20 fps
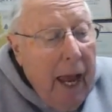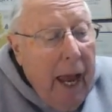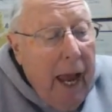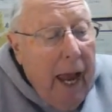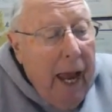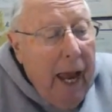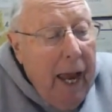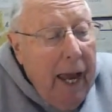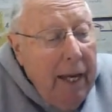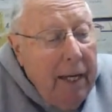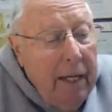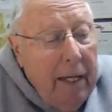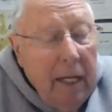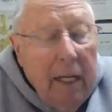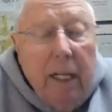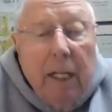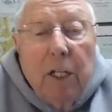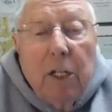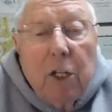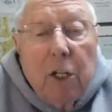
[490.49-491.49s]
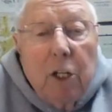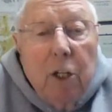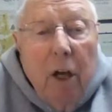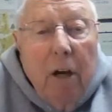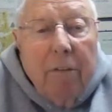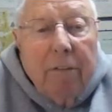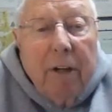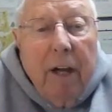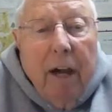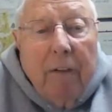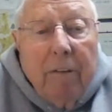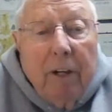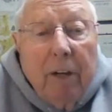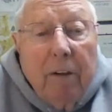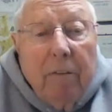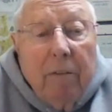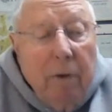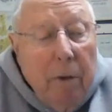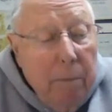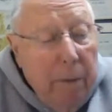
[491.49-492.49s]
and in
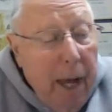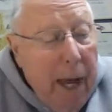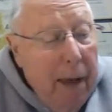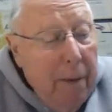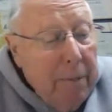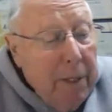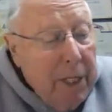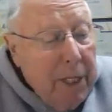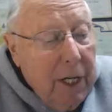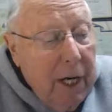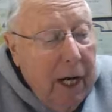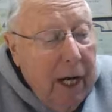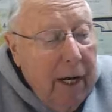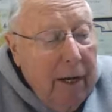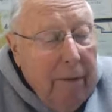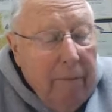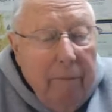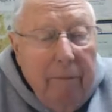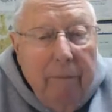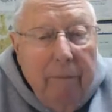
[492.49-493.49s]
softcover from Amazon.